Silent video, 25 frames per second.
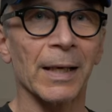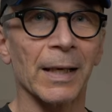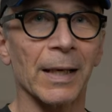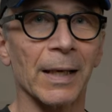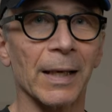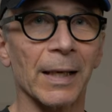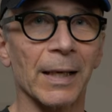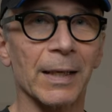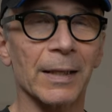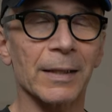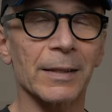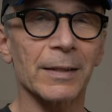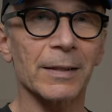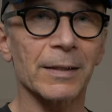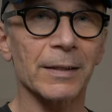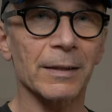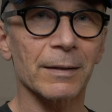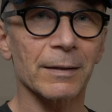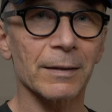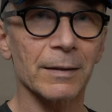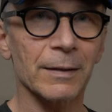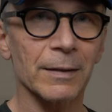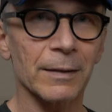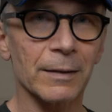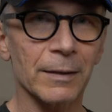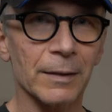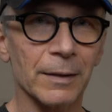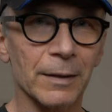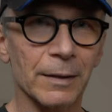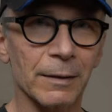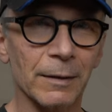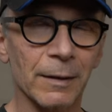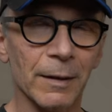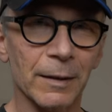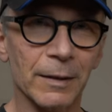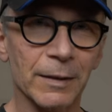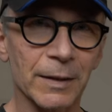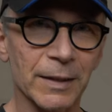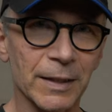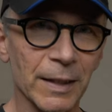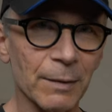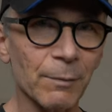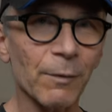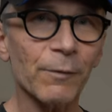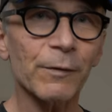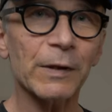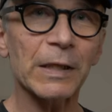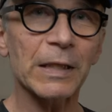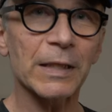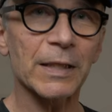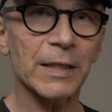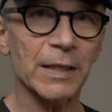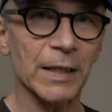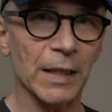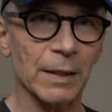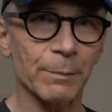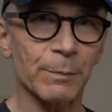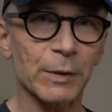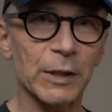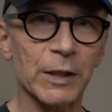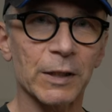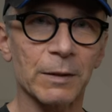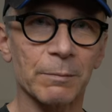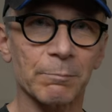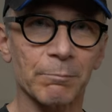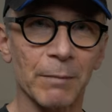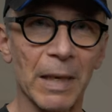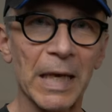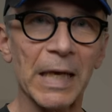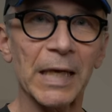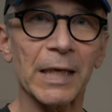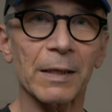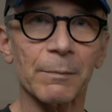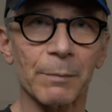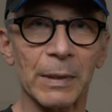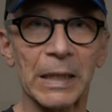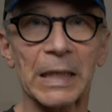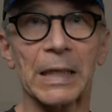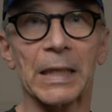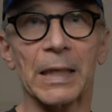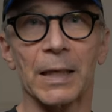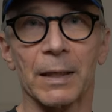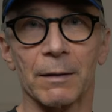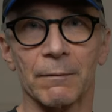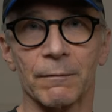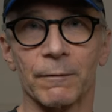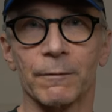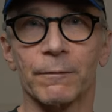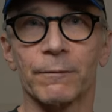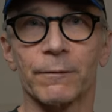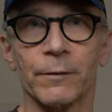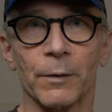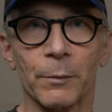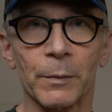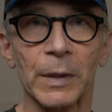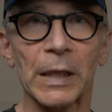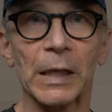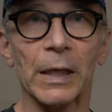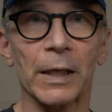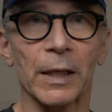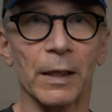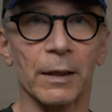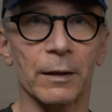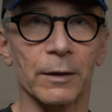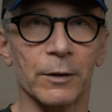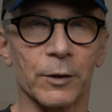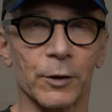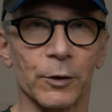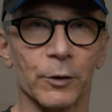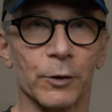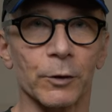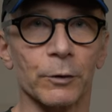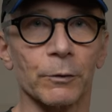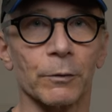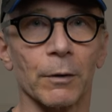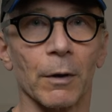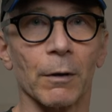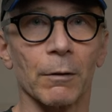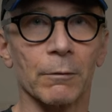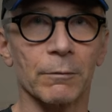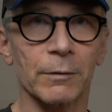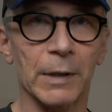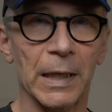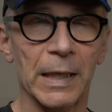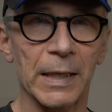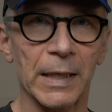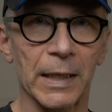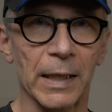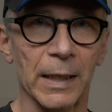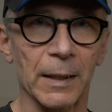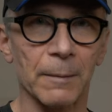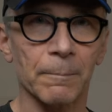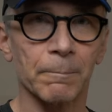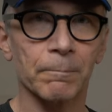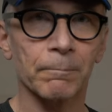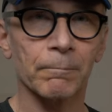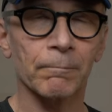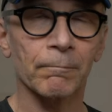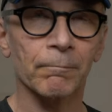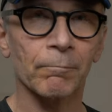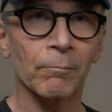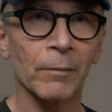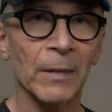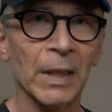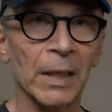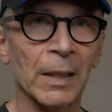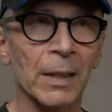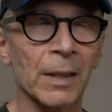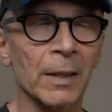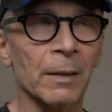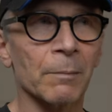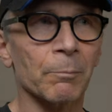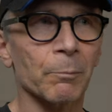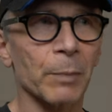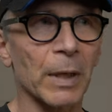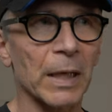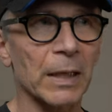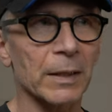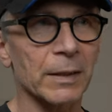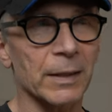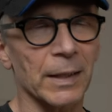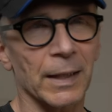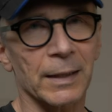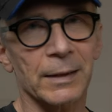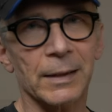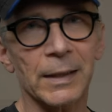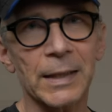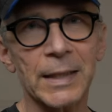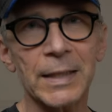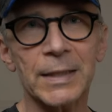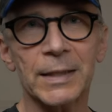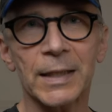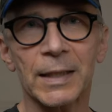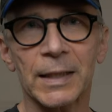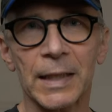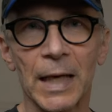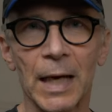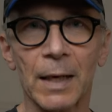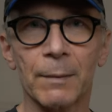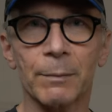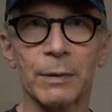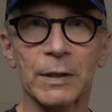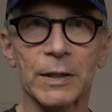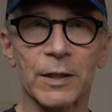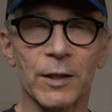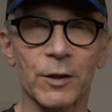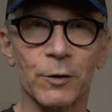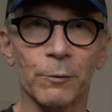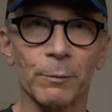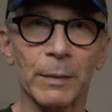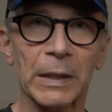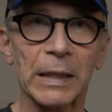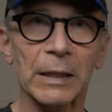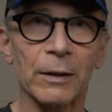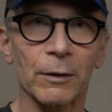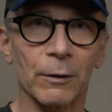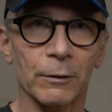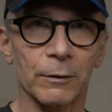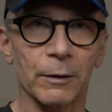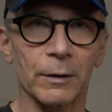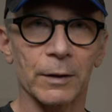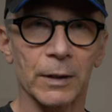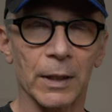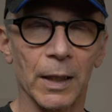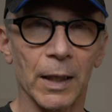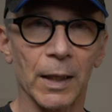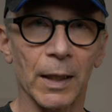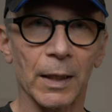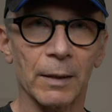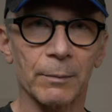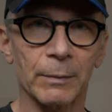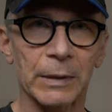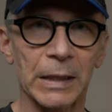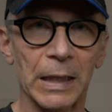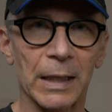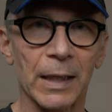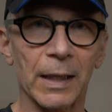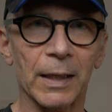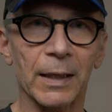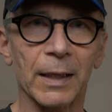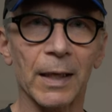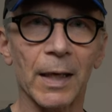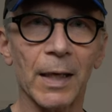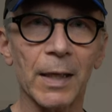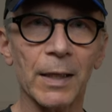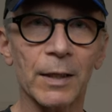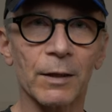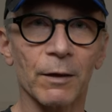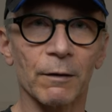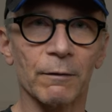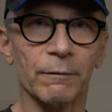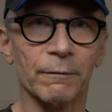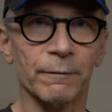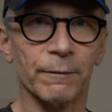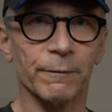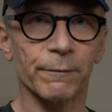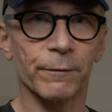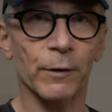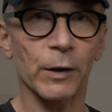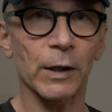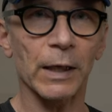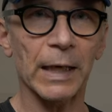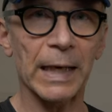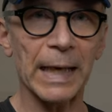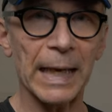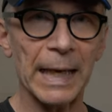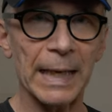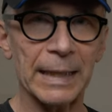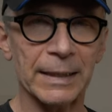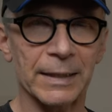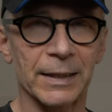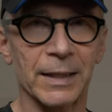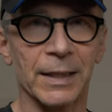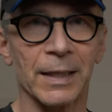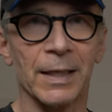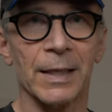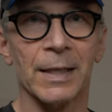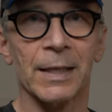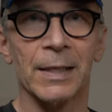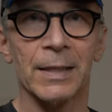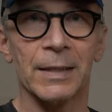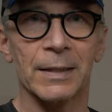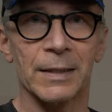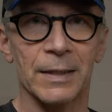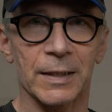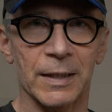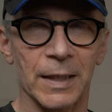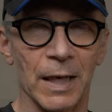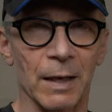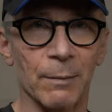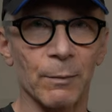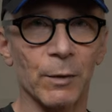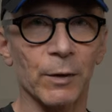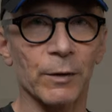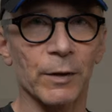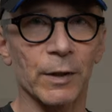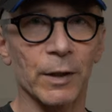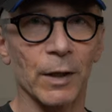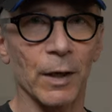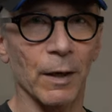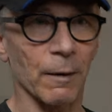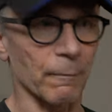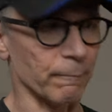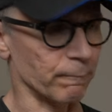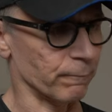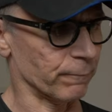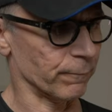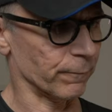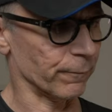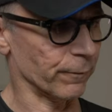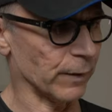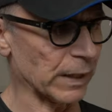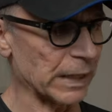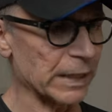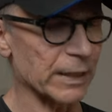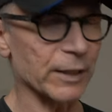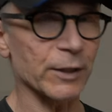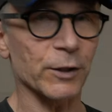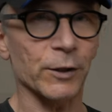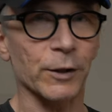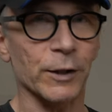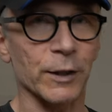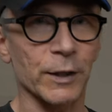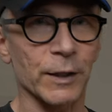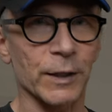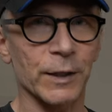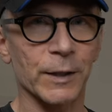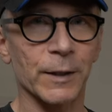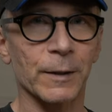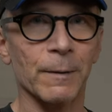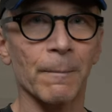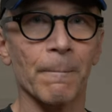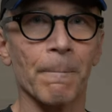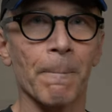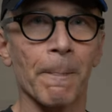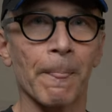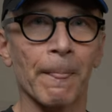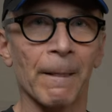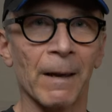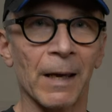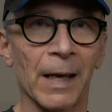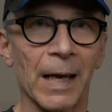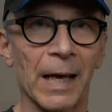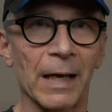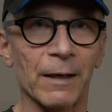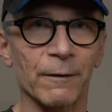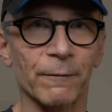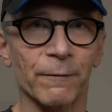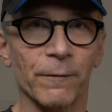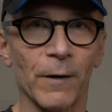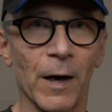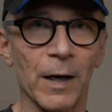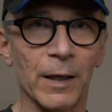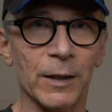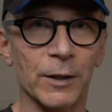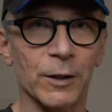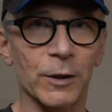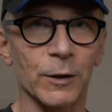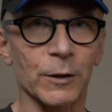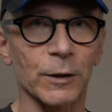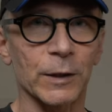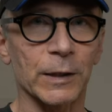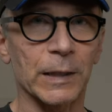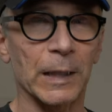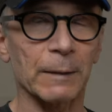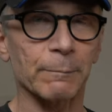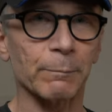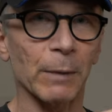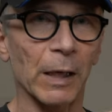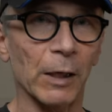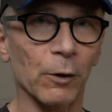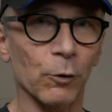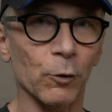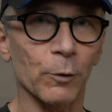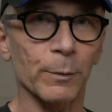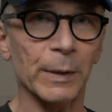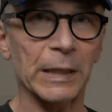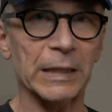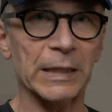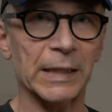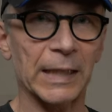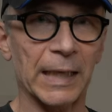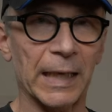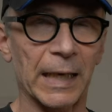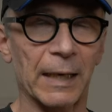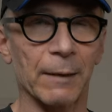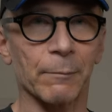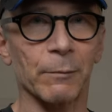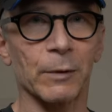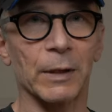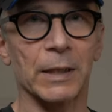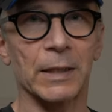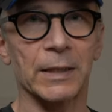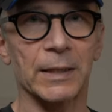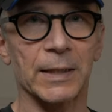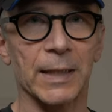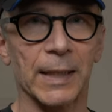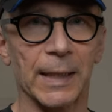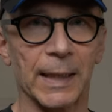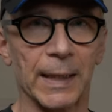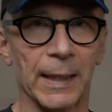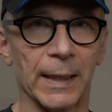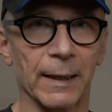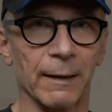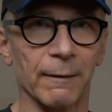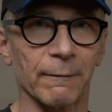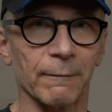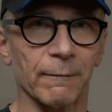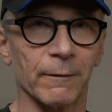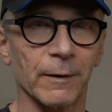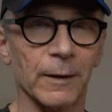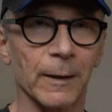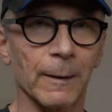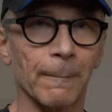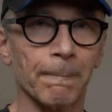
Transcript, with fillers: And some of these tips may be familiar to you already, but at least it happens to me all the time that I kind of forget some of the features and functions that my Lumix cameras have.